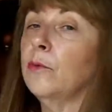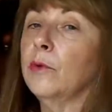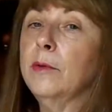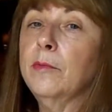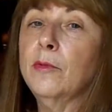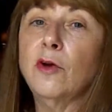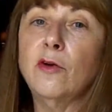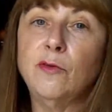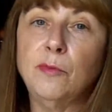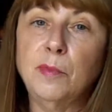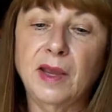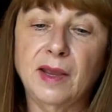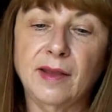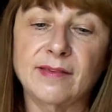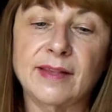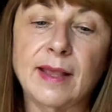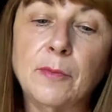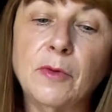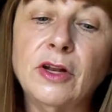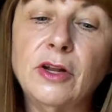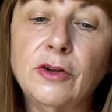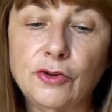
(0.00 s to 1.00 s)
removes, because
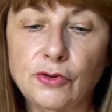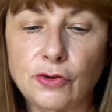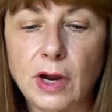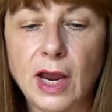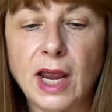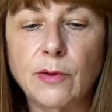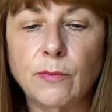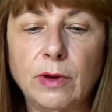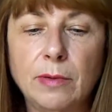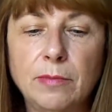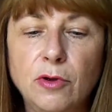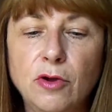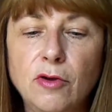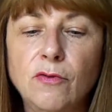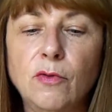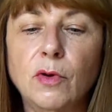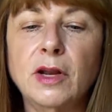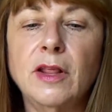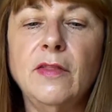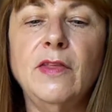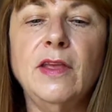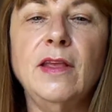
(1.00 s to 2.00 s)
I'm going to try and remove
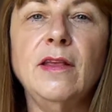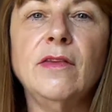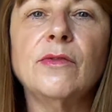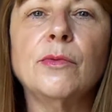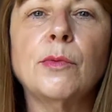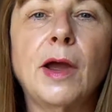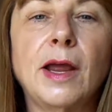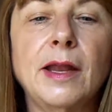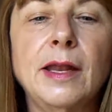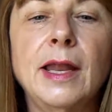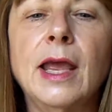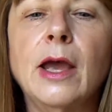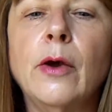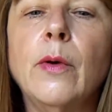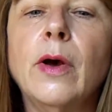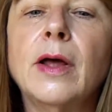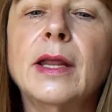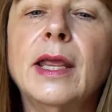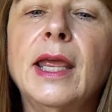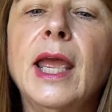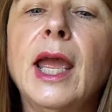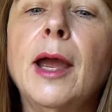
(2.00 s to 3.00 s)
one of these right now
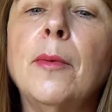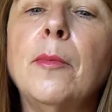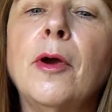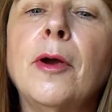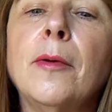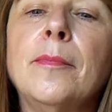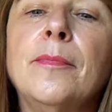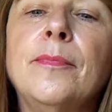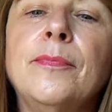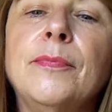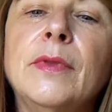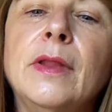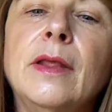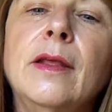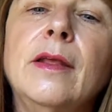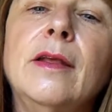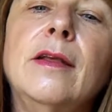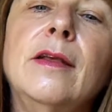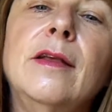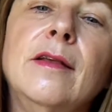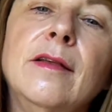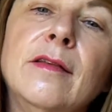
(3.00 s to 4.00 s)
on camera.
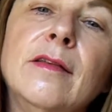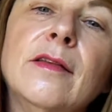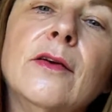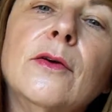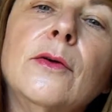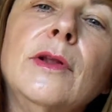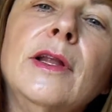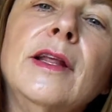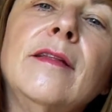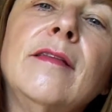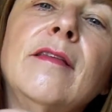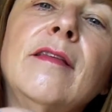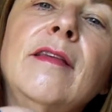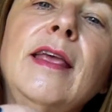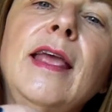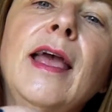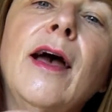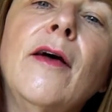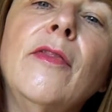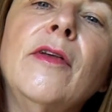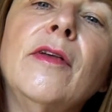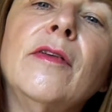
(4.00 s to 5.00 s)
So let's see
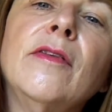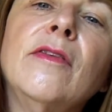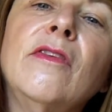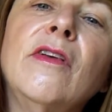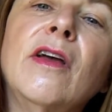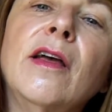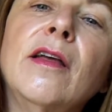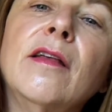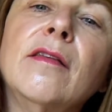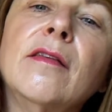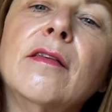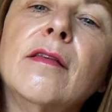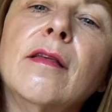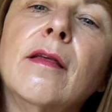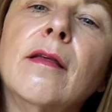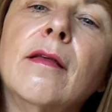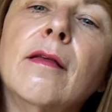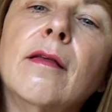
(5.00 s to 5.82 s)
how this does.